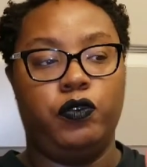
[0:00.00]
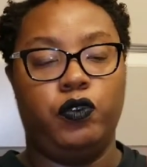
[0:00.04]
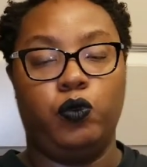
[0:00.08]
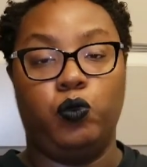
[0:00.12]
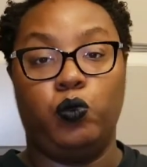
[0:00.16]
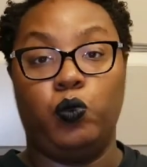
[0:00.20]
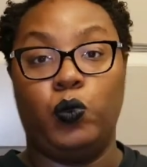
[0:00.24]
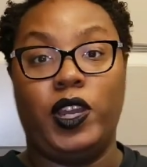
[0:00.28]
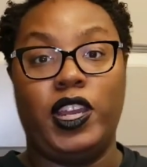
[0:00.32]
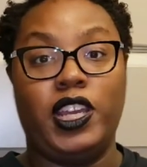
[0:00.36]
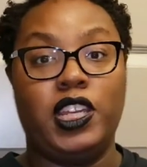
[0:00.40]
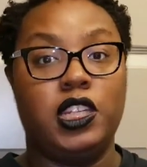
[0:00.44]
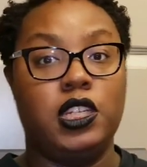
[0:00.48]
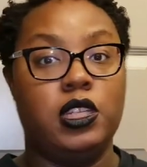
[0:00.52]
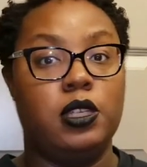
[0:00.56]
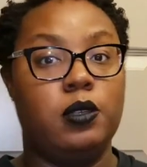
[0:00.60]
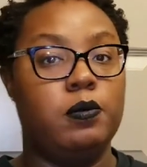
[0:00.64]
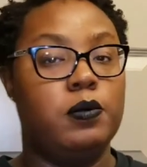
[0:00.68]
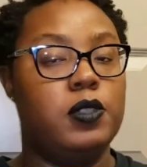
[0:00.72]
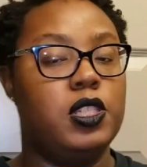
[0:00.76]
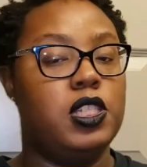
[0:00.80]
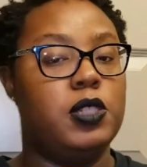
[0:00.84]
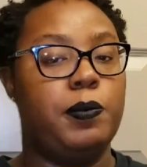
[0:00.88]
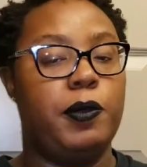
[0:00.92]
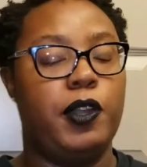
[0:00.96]
random
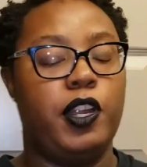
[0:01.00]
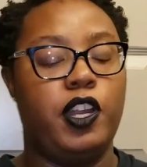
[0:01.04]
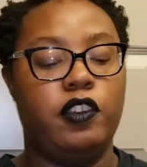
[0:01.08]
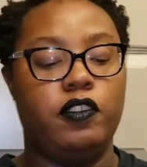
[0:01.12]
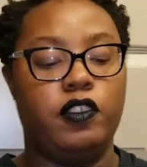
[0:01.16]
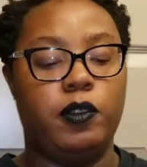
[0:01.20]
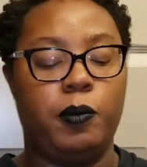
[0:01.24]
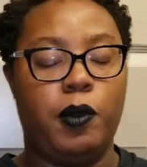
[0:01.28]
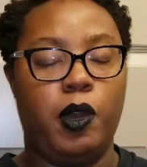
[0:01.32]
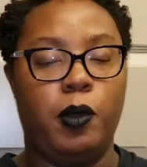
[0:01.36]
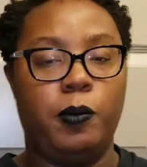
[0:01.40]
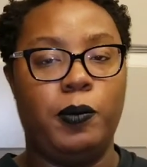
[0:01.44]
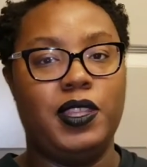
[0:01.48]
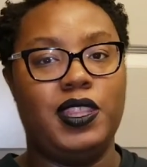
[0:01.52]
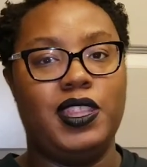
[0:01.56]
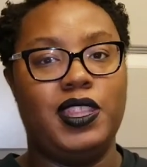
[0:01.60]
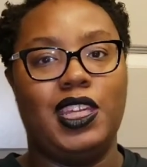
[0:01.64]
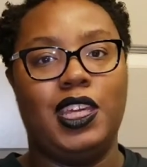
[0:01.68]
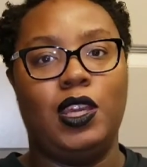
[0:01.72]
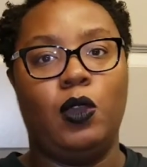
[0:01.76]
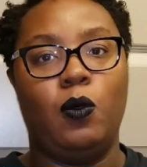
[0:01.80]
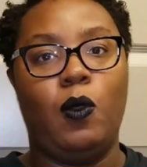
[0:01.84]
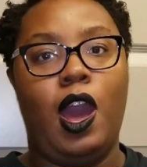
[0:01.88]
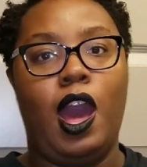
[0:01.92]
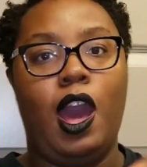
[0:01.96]
spur of the moment
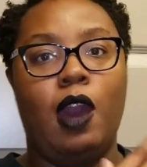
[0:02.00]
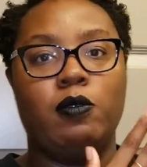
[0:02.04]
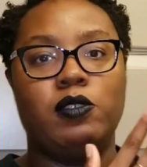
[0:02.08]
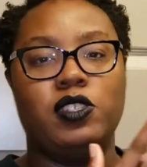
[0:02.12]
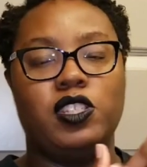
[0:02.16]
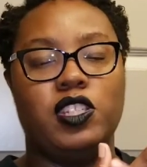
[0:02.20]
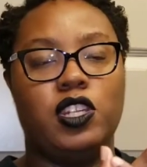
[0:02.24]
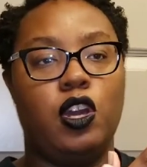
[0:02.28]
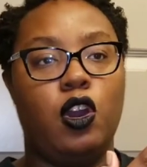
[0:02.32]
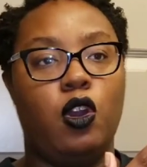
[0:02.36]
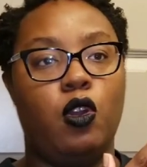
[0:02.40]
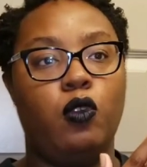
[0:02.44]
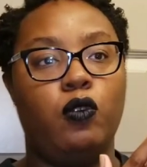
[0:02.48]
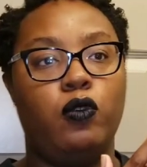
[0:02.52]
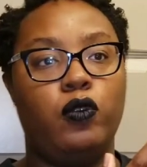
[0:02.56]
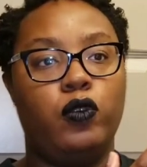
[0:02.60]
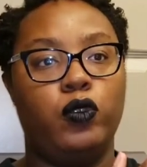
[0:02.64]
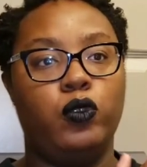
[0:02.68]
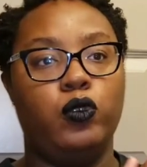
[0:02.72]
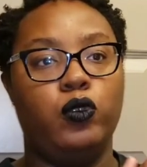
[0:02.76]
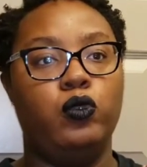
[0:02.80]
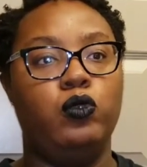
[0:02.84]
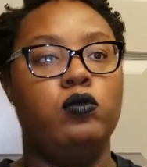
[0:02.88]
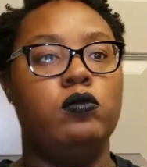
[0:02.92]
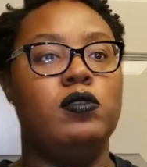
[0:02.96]
thing while I was in Whole
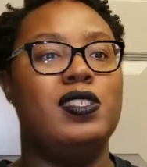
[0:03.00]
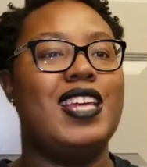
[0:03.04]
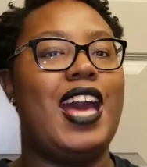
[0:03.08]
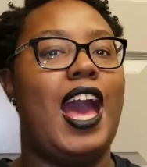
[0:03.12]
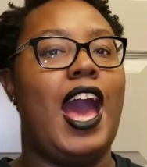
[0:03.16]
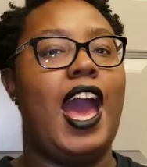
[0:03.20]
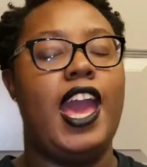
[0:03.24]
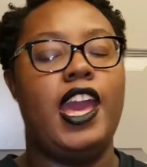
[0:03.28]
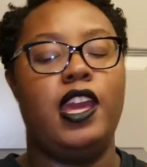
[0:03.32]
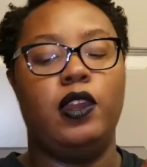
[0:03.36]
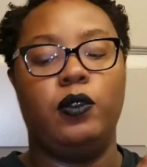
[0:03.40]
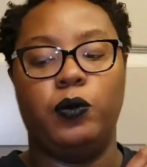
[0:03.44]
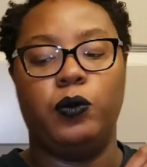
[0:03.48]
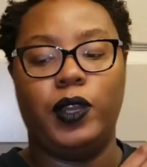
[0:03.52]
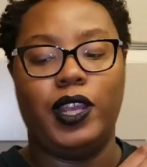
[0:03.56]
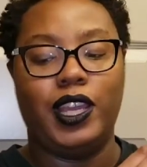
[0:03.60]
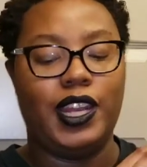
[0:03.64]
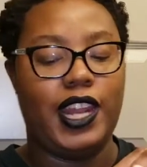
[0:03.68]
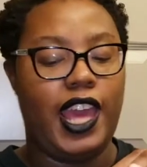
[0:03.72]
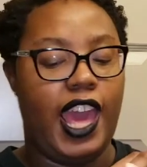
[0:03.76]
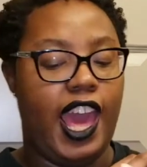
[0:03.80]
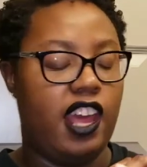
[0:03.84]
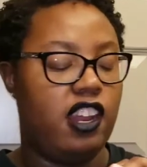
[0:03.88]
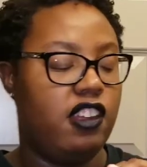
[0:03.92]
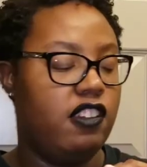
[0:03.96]
Foods. I had
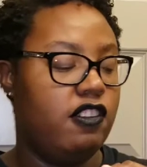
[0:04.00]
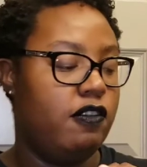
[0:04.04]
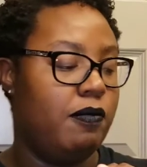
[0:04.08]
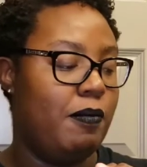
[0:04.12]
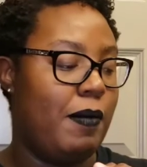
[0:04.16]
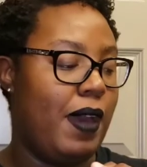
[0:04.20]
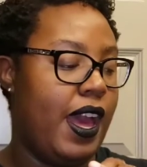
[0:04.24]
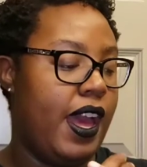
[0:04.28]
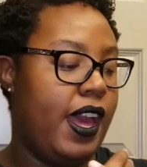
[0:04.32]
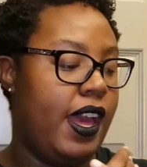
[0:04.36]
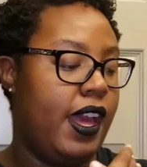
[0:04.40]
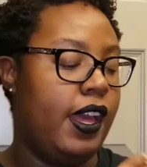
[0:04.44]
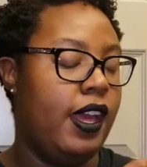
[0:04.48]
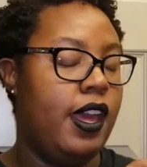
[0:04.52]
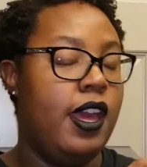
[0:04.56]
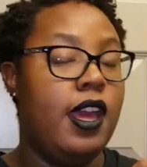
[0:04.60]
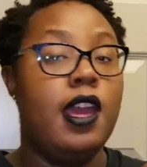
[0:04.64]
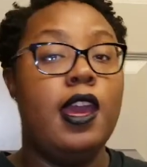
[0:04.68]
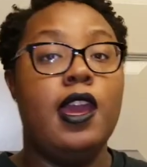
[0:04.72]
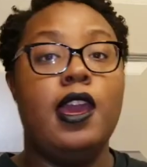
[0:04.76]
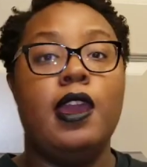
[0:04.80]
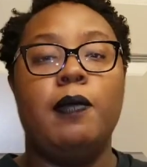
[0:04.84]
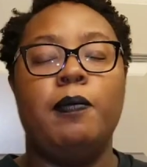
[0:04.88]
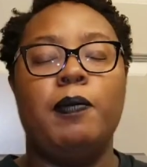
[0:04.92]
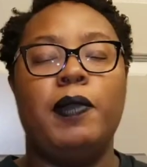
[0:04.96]
ran out of my
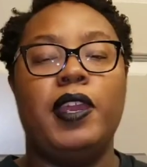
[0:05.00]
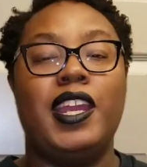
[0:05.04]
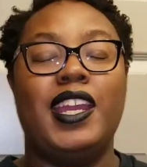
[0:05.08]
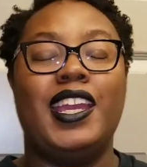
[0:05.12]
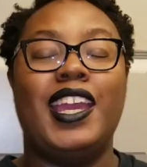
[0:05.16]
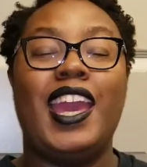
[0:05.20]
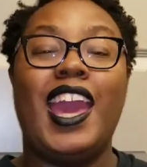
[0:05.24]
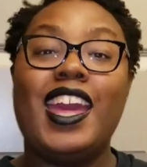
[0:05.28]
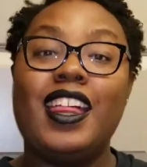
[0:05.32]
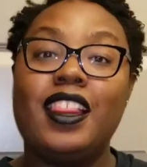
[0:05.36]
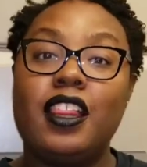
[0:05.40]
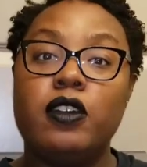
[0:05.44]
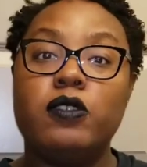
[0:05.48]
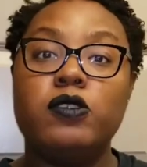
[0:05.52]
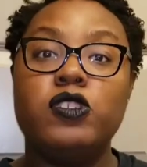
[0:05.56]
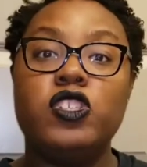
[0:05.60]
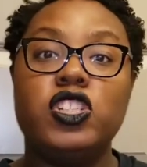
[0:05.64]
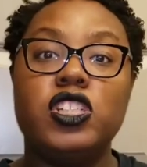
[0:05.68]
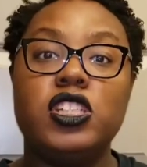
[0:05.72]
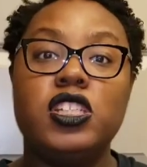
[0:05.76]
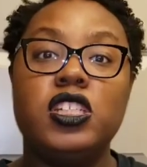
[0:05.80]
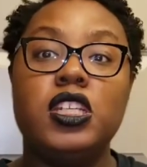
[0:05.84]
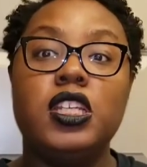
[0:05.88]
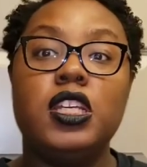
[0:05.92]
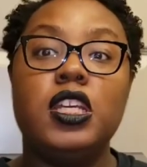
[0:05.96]
Mary Kay
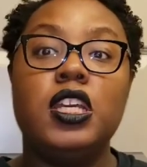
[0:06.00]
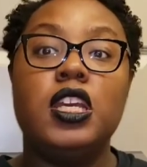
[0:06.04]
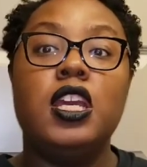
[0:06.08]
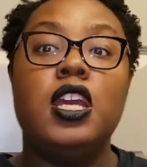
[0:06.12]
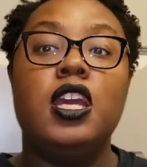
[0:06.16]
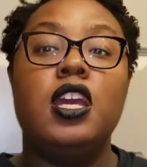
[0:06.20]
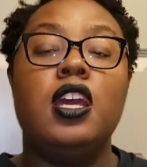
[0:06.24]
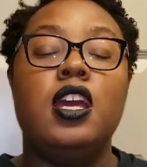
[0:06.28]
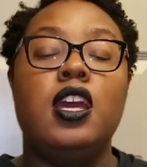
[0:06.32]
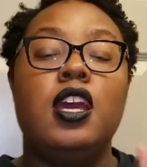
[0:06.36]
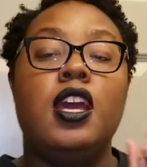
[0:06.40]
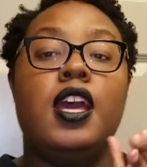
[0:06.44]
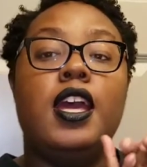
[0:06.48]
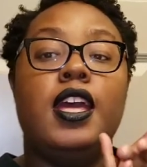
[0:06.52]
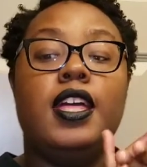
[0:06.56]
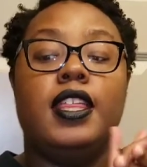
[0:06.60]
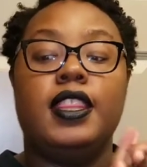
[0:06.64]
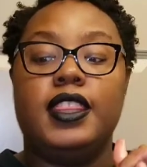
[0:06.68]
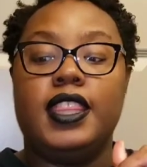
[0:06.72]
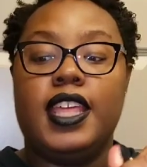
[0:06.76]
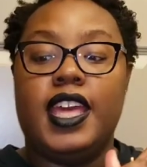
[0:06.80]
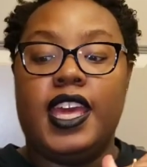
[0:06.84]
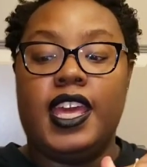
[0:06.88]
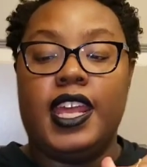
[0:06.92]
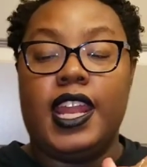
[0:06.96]
lotion,
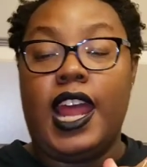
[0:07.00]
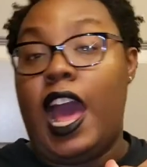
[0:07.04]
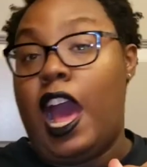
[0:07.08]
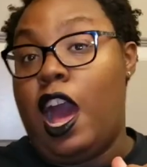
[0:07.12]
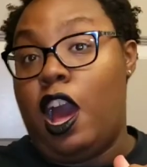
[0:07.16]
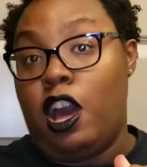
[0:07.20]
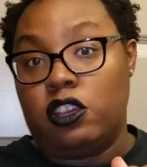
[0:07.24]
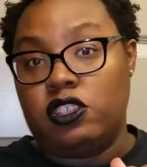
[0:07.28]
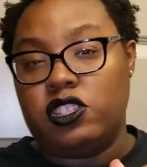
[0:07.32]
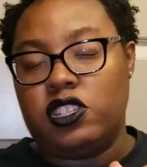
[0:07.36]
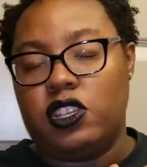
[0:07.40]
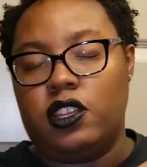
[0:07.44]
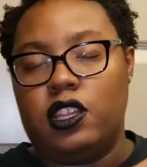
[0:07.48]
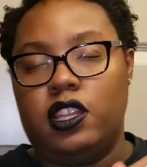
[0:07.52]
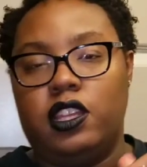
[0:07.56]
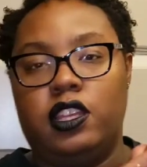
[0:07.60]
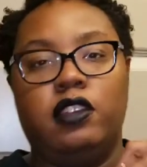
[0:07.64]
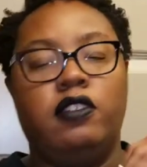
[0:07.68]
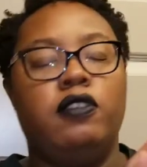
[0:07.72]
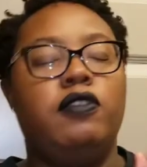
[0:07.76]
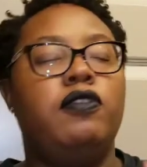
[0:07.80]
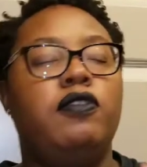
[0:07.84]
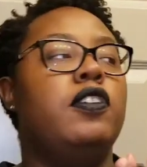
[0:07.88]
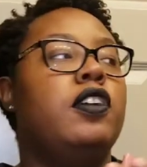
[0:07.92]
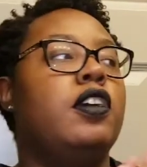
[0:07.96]
that I also
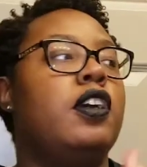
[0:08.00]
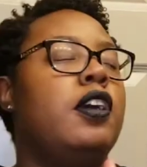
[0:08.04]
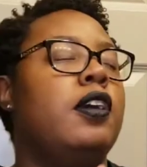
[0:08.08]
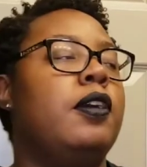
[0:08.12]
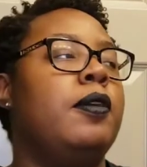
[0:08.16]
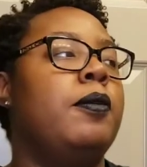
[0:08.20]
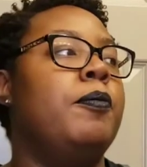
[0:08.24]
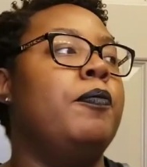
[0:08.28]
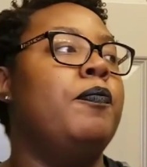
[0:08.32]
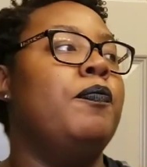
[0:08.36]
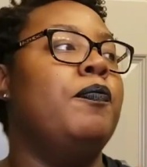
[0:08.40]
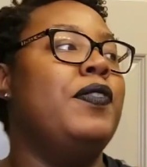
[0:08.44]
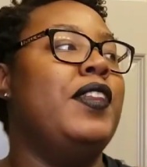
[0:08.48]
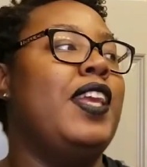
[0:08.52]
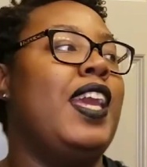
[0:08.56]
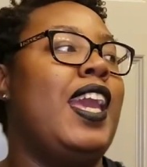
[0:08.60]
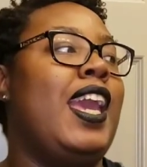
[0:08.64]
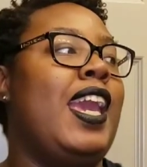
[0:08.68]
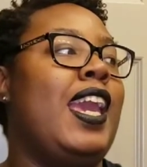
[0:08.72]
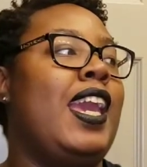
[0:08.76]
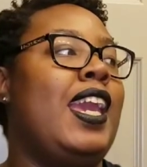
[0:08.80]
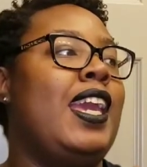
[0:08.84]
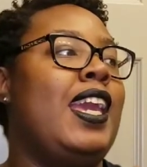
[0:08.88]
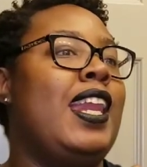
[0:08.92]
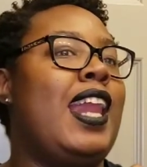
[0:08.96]
love.
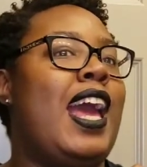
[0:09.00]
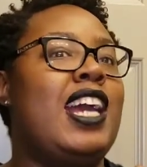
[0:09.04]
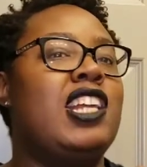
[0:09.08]
And